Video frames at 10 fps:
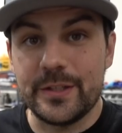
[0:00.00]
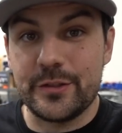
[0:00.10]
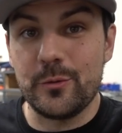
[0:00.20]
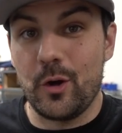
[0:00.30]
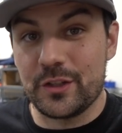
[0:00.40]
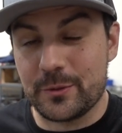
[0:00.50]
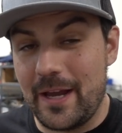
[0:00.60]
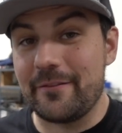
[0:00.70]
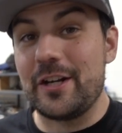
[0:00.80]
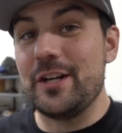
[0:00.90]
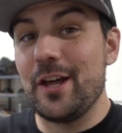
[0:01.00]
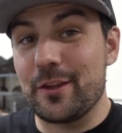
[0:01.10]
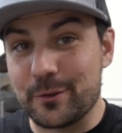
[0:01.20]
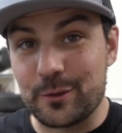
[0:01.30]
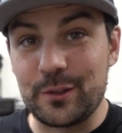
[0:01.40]
We do also have
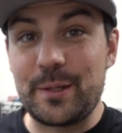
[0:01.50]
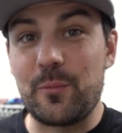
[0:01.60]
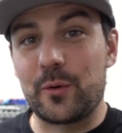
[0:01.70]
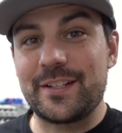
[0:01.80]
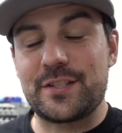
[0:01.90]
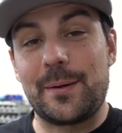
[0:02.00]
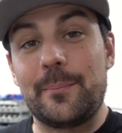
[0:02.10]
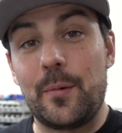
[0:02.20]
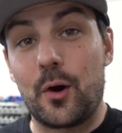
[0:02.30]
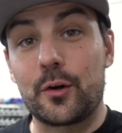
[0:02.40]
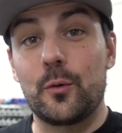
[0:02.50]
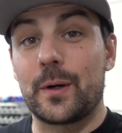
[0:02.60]
another early morning tomorrow.